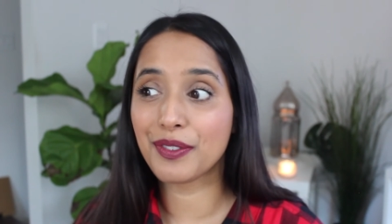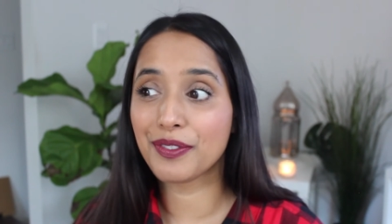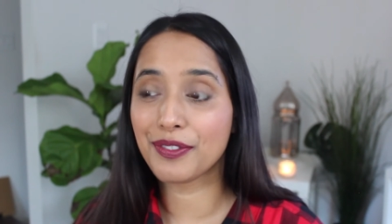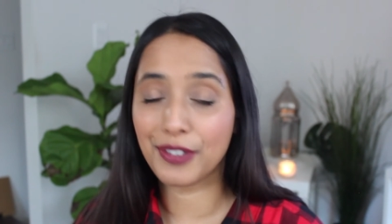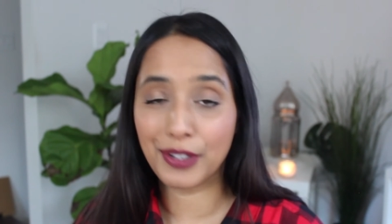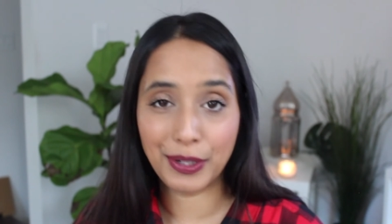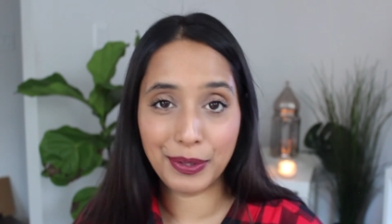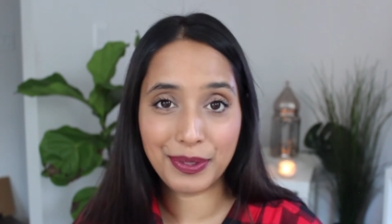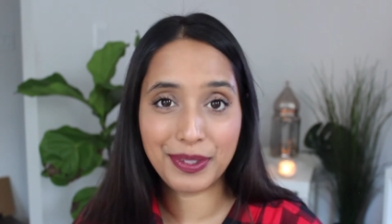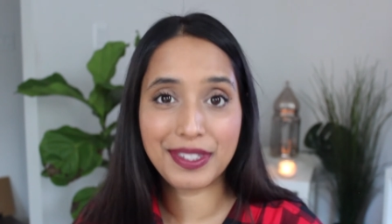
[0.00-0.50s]

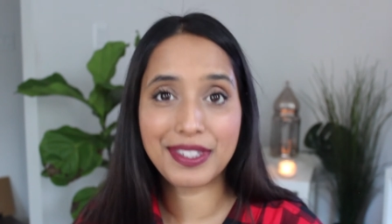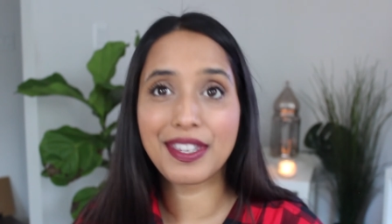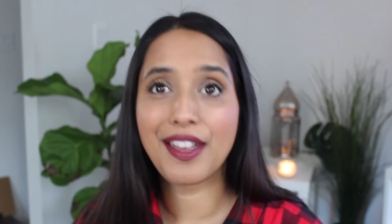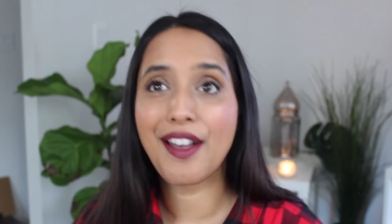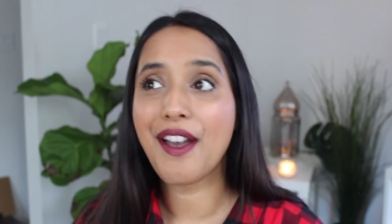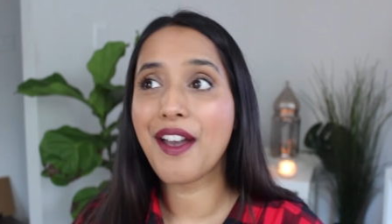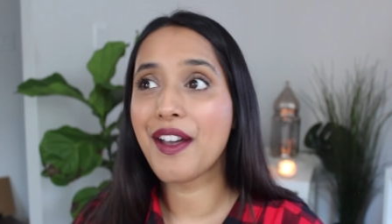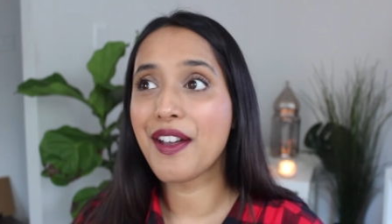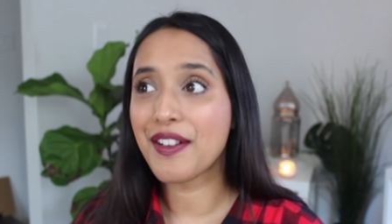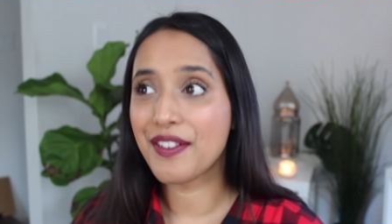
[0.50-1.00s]
fruits,
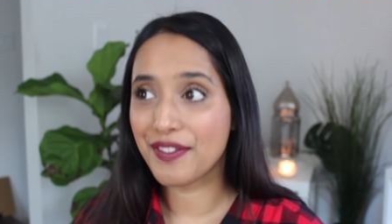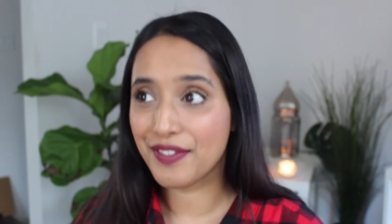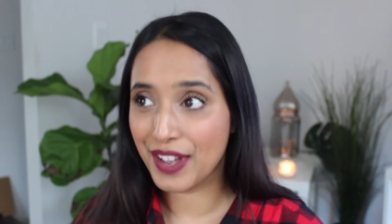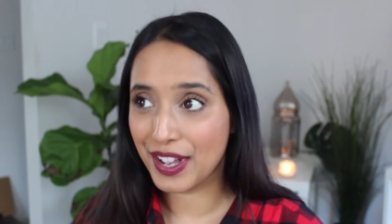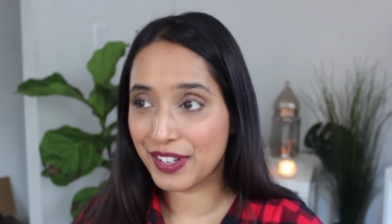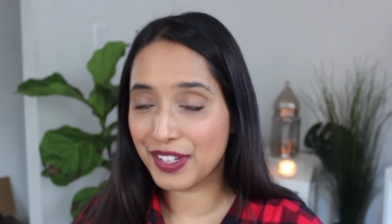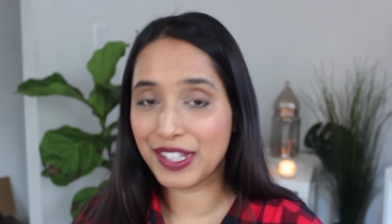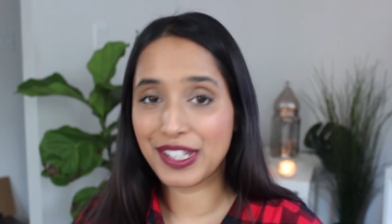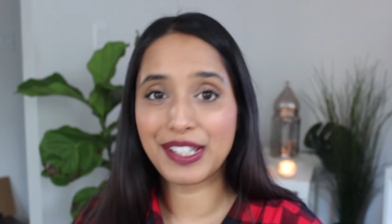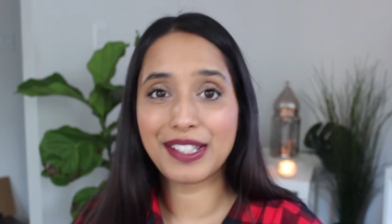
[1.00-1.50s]

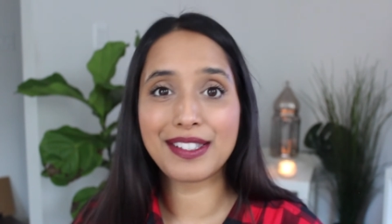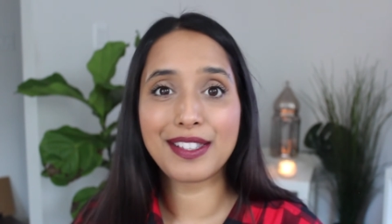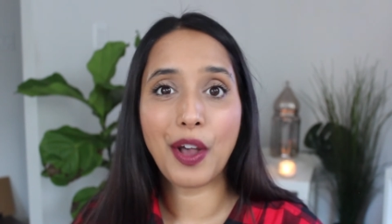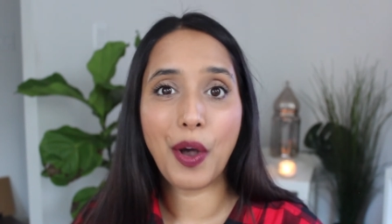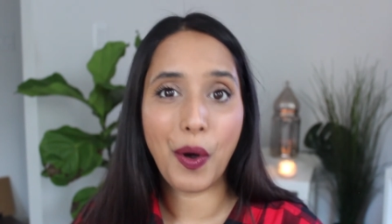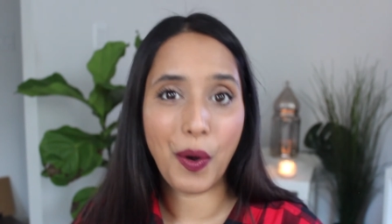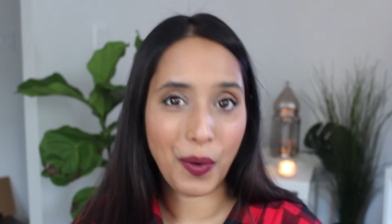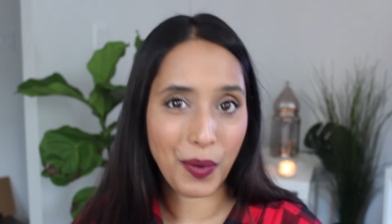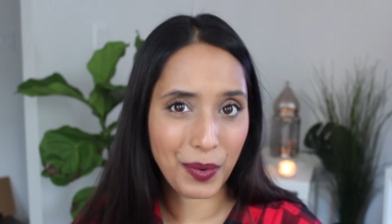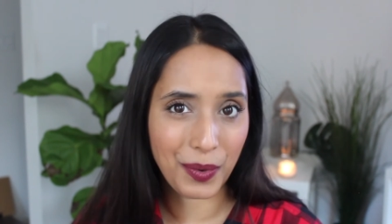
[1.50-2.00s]
veggies,
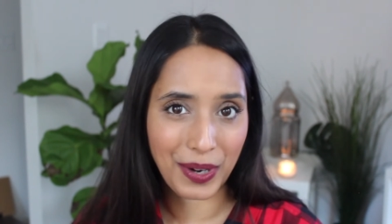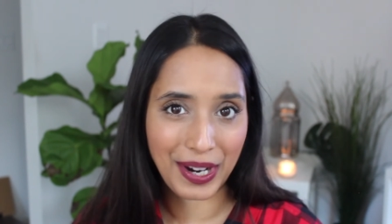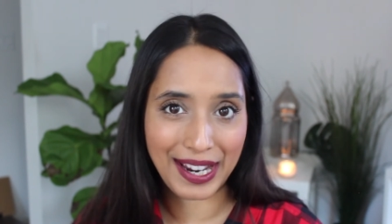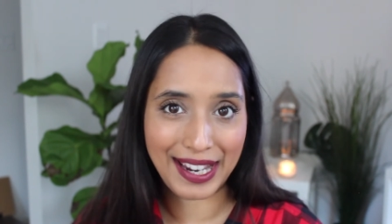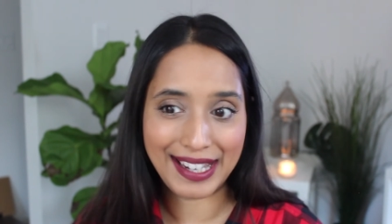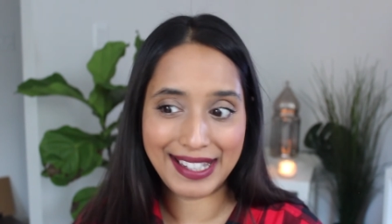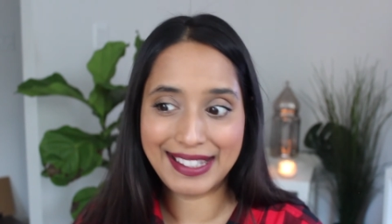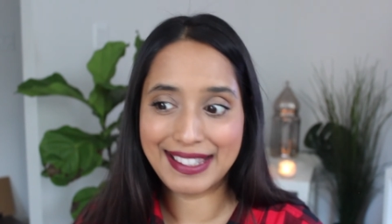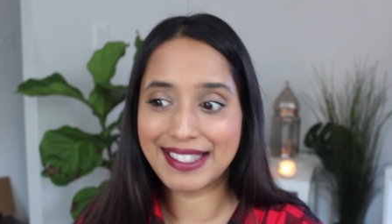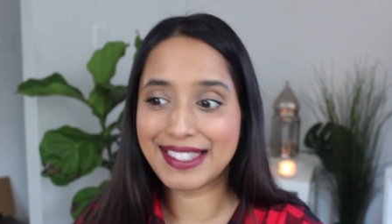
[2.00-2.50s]
whole
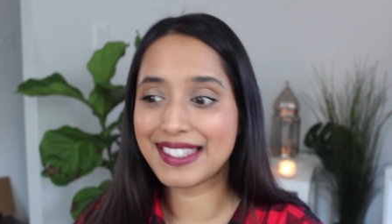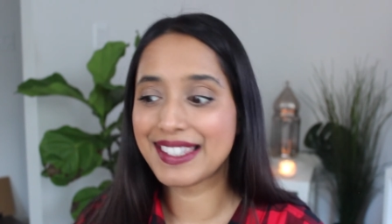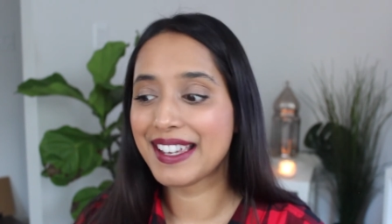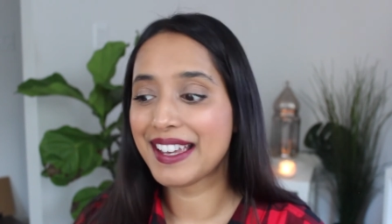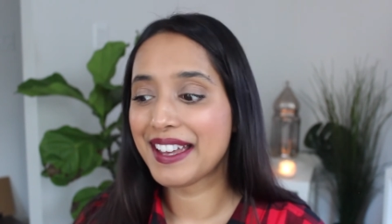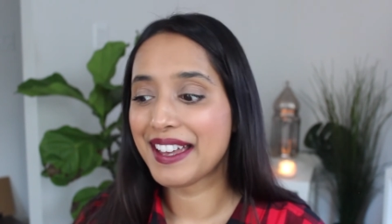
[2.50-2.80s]
grains,